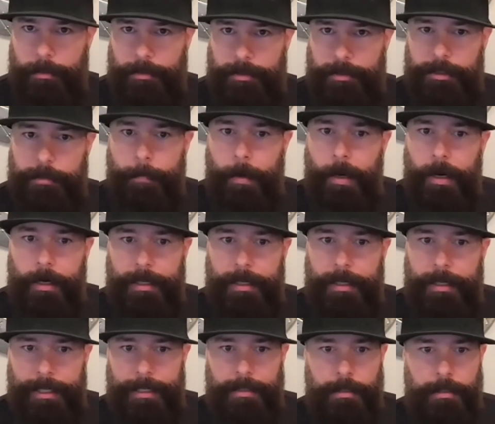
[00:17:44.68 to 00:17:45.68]
spark
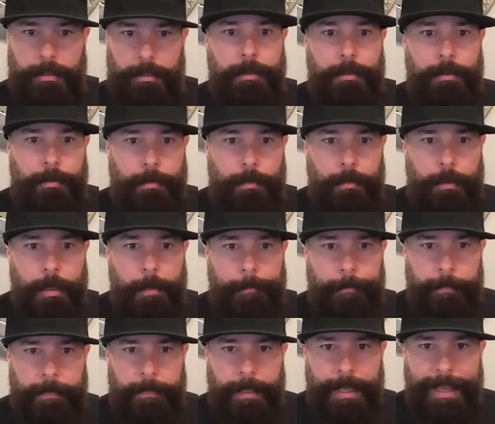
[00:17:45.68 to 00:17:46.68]
in you
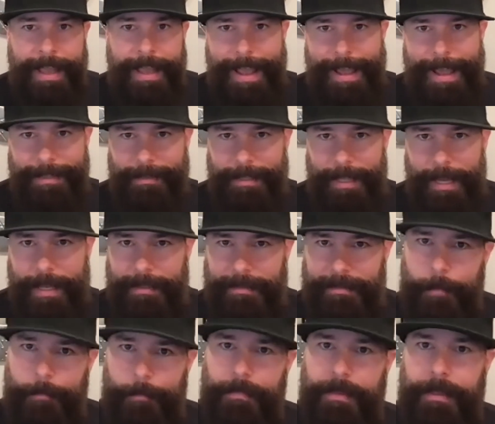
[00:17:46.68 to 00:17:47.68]
and light
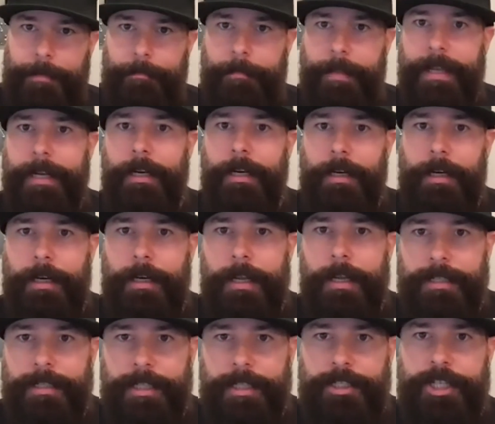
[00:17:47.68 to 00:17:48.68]
something bigger
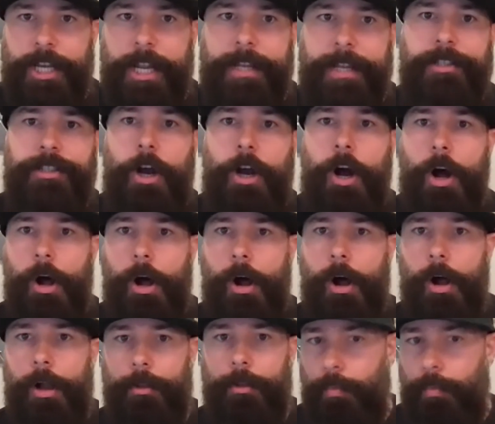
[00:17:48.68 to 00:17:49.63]
to change all the